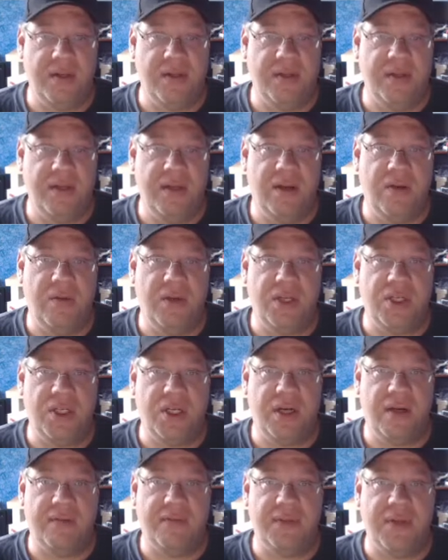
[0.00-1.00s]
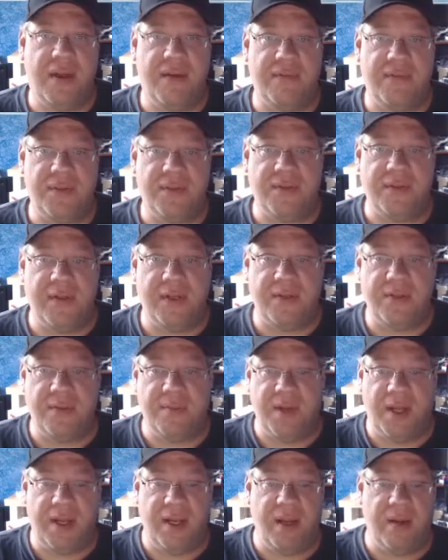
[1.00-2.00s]
you know, in a sheriff's office, and that's
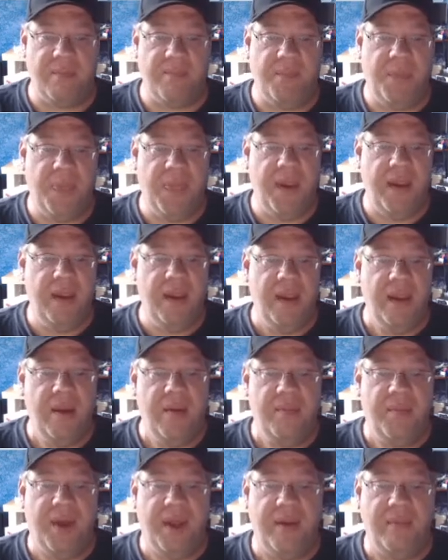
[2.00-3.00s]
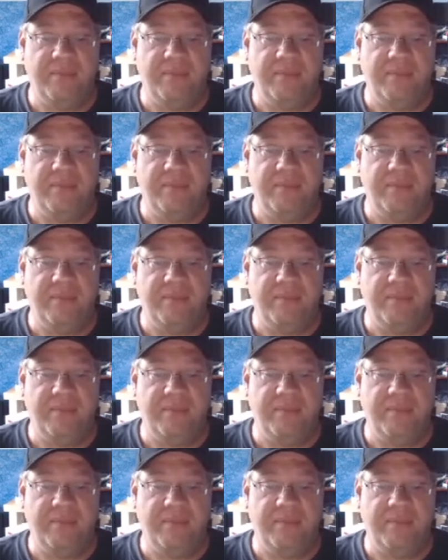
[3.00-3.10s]
about it. But